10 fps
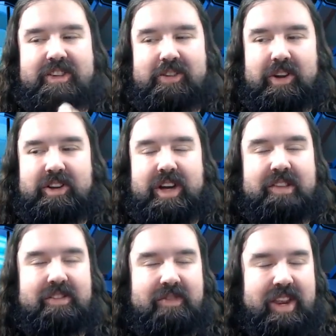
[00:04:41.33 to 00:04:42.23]

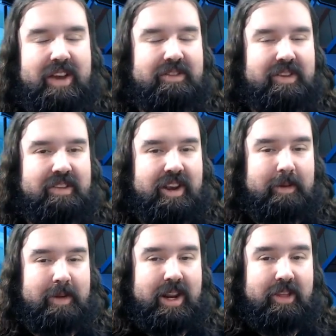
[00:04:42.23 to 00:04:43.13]
screenshots and videos they send
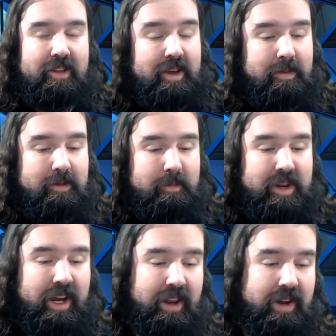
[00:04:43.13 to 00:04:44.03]
to me, and I thought that one was
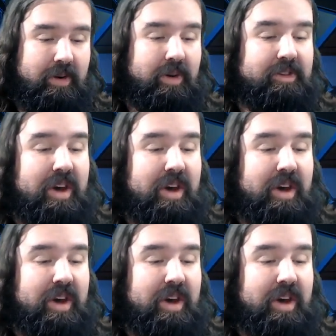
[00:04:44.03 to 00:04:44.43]
particularly cool,